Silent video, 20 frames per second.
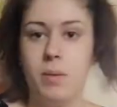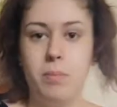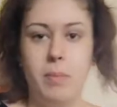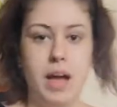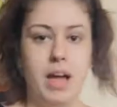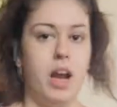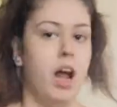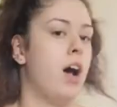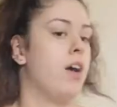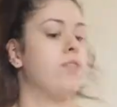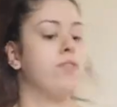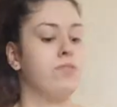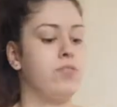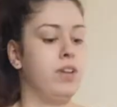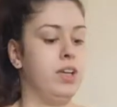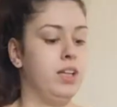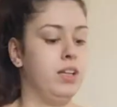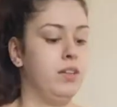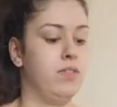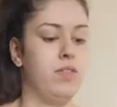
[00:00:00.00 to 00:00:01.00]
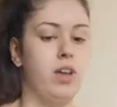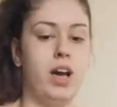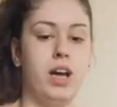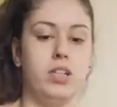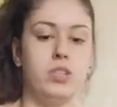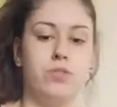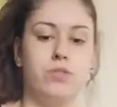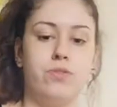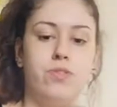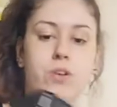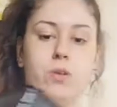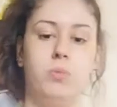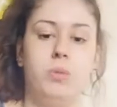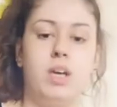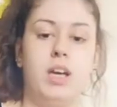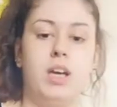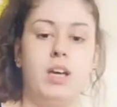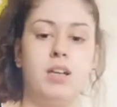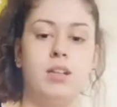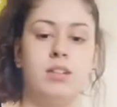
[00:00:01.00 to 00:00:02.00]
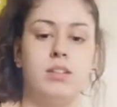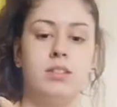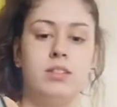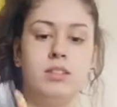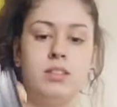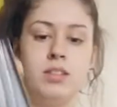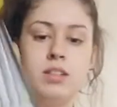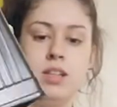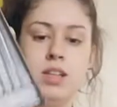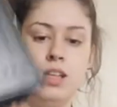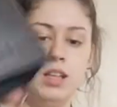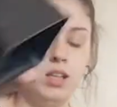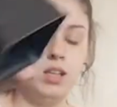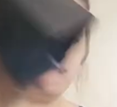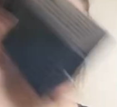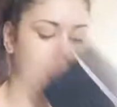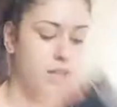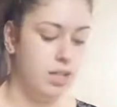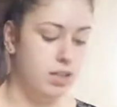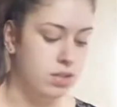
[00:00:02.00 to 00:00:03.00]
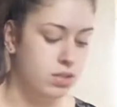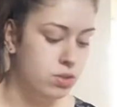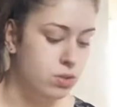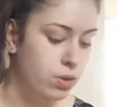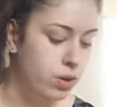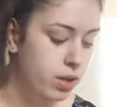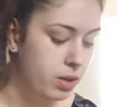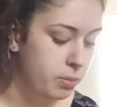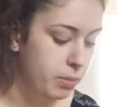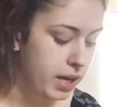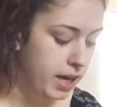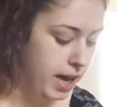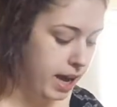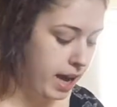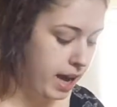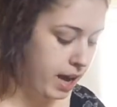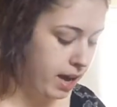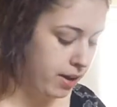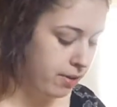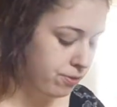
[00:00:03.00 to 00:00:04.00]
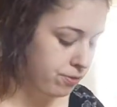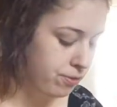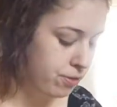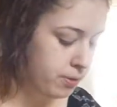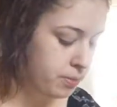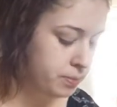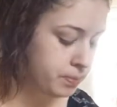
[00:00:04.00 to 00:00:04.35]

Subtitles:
combat off any of the hydrophobia that the soil may have.